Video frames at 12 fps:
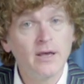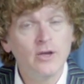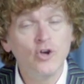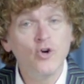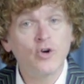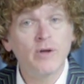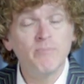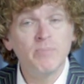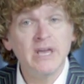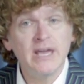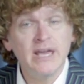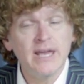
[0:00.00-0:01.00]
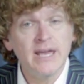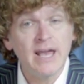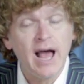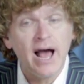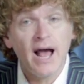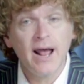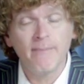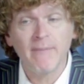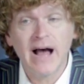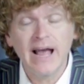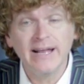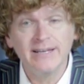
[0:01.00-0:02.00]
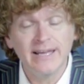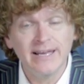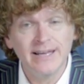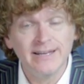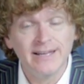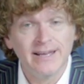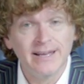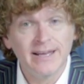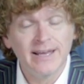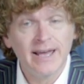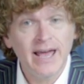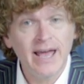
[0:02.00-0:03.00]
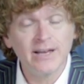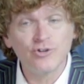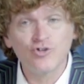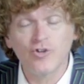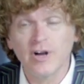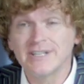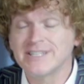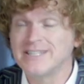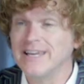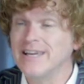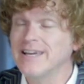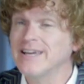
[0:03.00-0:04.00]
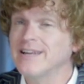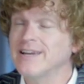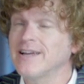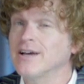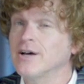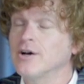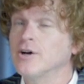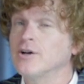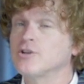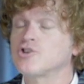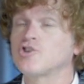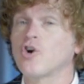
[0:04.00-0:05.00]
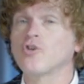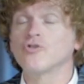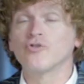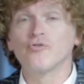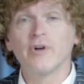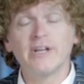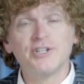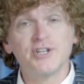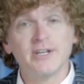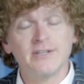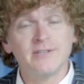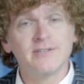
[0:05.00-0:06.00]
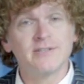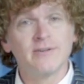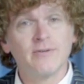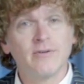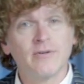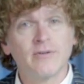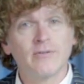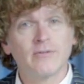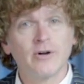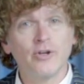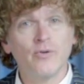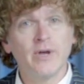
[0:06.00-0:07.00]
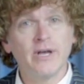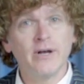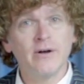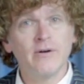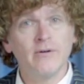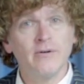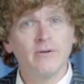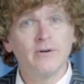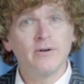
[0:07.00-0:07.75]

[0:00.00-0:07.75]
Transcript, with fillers: you can be high-minded and trust in certain riches are you here